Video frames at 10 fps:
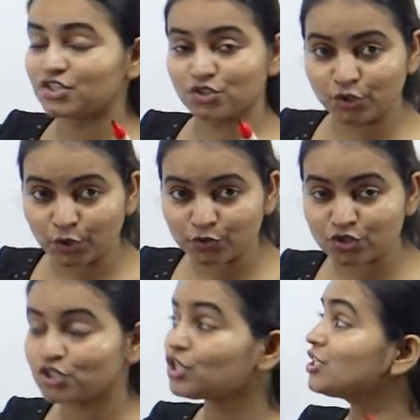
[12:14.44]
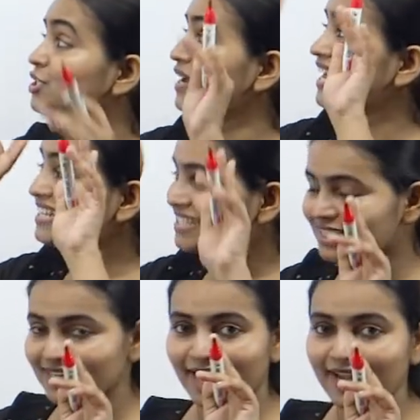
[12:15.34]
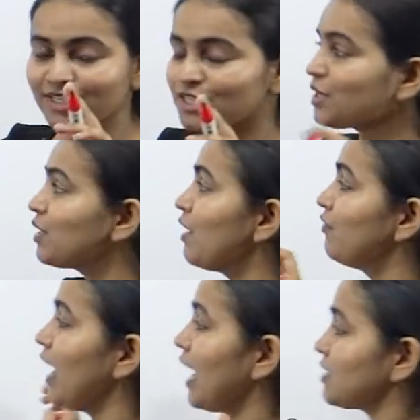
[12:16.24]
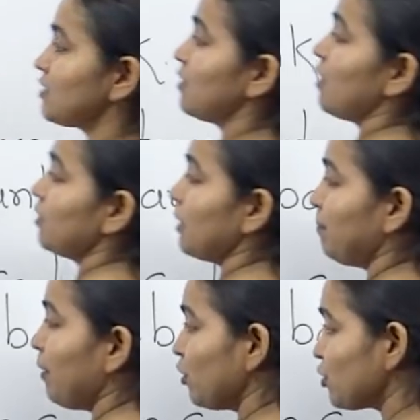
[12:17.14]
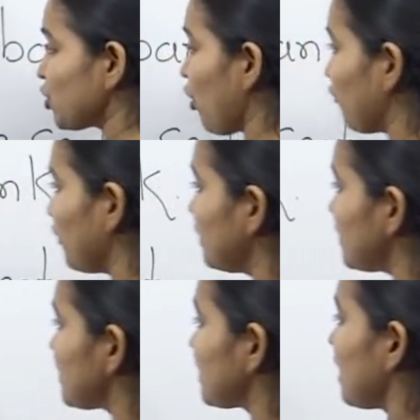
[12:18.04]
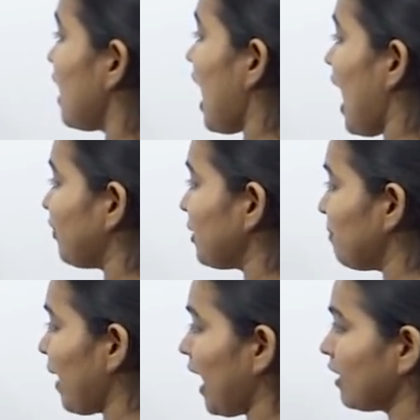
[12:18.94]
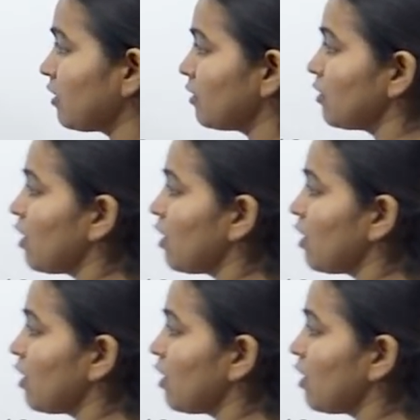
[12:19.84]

is used to indicate that the post office and the bank